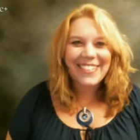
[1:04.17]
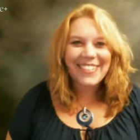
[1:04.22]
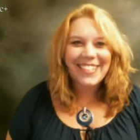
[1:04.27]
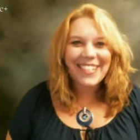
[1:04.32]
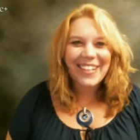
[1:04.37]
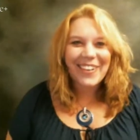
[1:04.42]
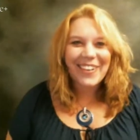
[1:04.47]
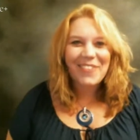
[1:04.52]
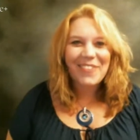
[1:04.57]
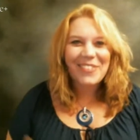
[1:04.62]

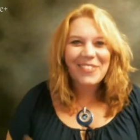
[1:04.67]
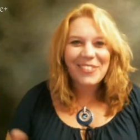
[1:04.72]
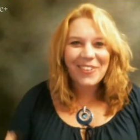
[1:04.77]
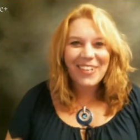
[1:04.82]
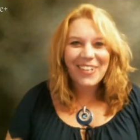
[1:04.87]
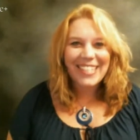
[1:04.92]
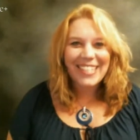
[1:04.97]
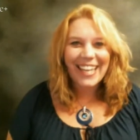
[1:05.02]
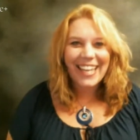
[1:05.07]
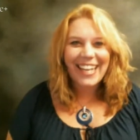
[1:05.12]
too. I'm so
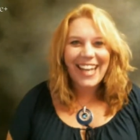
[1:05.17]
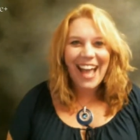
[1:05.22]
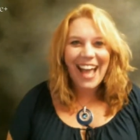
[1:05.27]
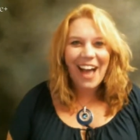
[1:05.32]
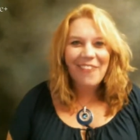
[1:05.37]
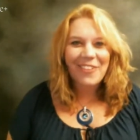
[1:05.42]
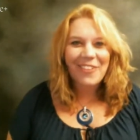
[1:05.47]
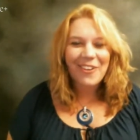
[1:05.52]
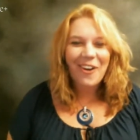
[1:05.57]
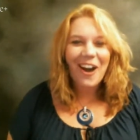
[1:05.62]
excited to
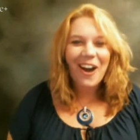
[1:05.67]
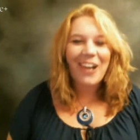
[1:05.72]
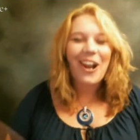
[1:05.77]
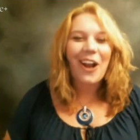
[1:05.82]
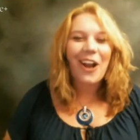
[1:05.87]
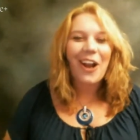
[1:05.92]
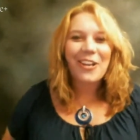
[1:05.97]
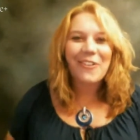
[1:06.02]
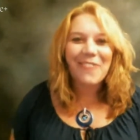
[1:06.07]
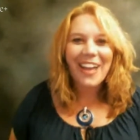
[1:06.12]
have you on.
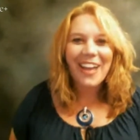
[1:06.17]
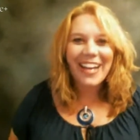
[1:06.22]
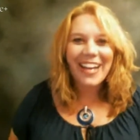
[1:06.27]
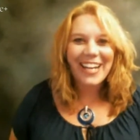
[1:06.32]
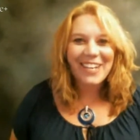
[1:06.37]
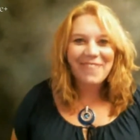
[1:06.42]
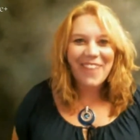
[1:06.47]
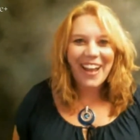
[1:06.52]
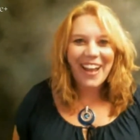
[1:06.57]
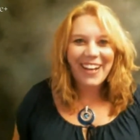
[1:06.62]
Are you ready
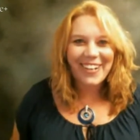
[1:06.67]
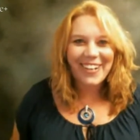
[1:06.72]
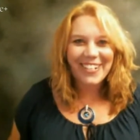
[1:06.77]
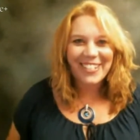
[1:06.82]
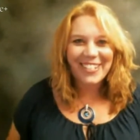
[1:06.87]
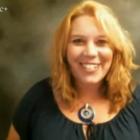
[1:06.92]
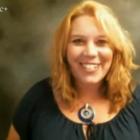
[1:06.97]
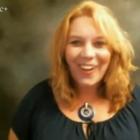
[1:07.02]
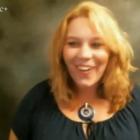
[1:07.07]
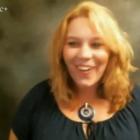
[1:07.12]
to bare your
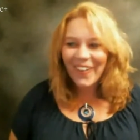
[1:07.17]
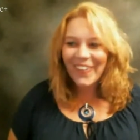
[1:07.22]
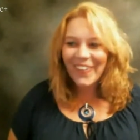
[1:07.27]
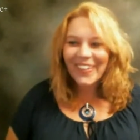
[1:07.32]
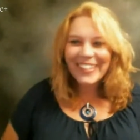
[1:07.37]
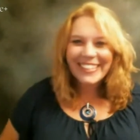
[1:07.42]
soul?